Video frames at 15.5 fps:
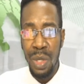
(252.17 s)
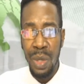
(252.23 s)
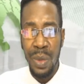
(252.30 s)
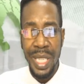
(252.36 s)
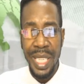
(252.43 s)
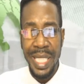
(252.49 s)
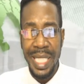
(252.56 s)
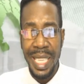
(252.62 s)
We
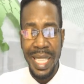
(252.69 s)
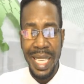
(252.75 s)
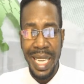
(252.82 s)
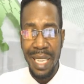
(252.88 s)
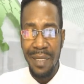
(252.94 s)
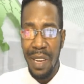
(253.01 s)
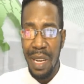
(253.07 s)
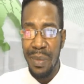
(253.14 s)
want to say
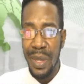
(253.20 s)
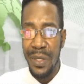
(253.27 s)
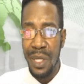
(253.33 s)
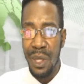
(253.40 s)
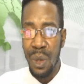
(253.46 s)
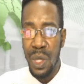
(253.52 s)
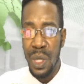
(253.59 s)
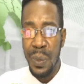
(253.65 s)
thank you very much to
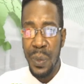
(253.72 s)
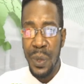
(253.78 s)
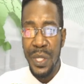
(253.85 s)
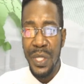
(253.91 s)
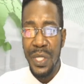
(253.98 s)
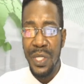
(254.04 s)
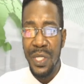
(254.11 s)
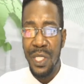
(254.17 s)
those
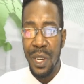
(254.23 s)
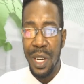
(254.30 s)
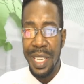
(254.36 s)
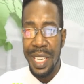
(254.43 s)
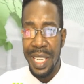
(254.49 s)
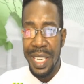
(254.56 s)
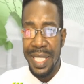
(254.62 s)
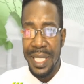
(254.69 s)
persons
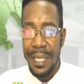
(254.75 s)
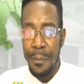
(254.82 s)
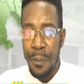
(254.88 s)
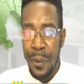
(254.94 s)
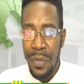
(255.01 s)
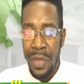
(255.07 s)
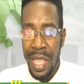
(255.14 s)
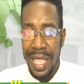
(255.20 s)
joining us.
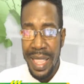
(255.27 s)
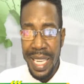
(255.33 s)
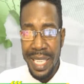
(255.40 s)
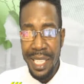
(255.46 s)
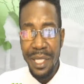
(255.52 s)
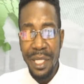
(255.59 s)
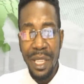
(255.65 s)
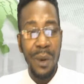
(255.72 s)
Let
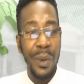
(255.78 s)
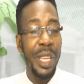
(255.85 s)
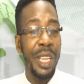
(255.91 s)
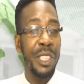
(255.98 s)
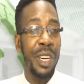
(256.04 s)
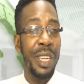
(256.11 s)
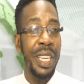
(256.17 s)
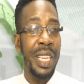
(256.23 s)
us know where you're
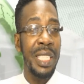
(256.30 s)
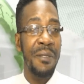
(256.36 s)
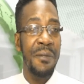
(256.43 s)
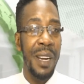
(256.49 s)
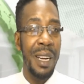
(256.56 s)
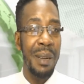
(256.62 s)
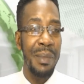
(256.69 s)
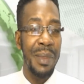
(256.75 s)
joining us
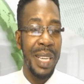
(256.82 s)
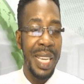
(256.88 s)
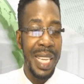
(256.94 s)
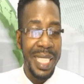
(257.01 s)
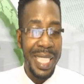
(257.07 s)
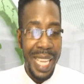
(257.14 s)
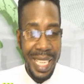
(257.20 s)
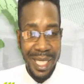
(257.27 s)
from.
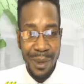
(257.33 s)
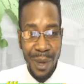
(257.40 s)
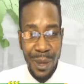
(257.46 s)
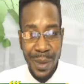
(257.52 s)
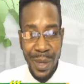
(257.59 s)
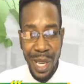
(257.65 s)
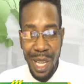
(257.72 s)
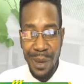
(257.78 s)
That is what
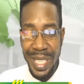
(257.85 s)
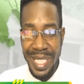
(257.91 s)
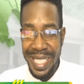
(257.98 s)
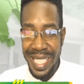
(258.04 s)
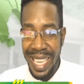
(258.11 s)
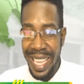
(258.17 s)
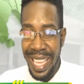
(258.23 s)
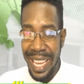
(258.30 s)
we always
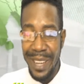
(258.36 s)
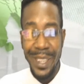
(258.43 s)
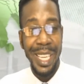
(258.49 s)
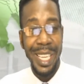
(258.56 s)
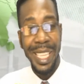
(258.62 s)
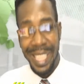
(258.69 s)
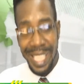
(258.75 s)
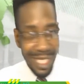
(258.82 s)
say here.
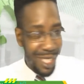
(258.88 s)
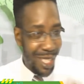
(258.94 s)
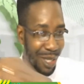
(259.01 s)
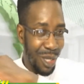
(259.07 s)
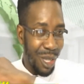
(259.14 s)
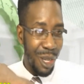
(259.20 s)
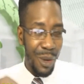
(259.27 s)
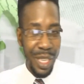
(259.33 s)
Let us
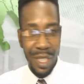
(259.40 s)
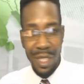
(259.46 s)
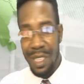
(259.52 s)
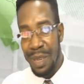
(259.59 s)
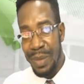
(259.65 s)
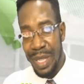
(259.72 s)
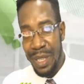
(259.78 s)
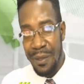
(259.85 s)
know where you're
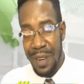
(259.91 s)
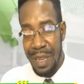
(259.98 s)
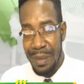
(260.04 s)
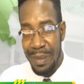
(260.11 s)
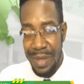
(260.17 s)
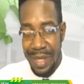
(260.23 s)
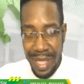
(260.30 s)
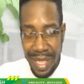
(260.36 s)
coming
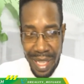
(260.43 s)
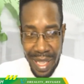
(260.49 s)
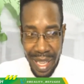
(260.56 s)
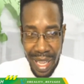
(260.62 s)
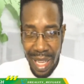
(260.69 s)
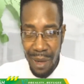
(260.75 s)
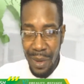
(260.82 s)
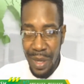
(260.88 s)
from.
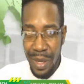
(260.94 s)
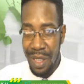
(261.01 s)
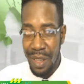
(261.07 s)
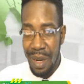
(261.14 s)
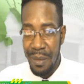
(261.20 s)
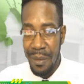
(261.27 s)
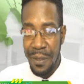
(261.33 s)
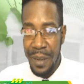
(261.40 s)
Where you
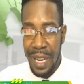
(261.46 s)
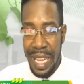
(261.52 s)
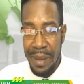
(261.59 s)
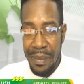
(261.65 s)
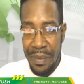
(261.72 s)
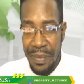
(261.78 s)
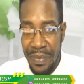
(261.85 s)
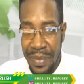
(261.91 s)
come
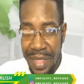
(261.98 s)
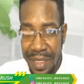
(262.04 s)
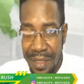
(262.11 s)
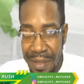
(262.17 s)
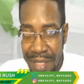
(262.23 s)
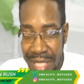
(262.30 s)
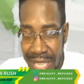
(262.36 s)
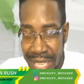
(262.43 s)
from.
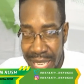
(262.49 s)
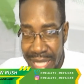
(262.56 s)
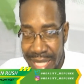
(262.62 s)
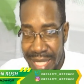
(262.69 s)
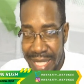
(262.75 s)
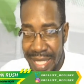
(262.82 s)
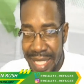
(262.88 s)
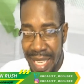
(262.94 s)

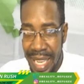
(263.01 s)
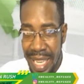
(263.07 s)
Yes.